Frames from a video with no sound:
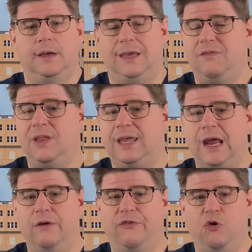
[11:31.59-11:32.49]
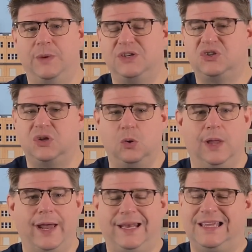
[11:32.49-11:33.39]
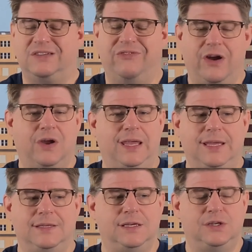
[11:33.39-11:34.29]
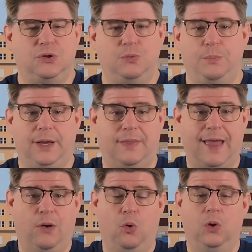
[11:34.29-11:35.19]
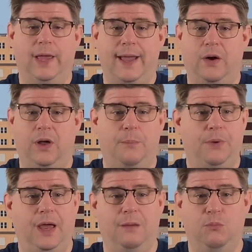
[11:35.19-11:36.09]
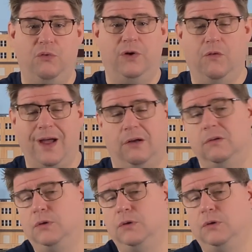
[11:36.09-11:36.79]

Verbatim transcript: Given that Gator Foam is so light, it's very easy to pick that whole layout up and move it around.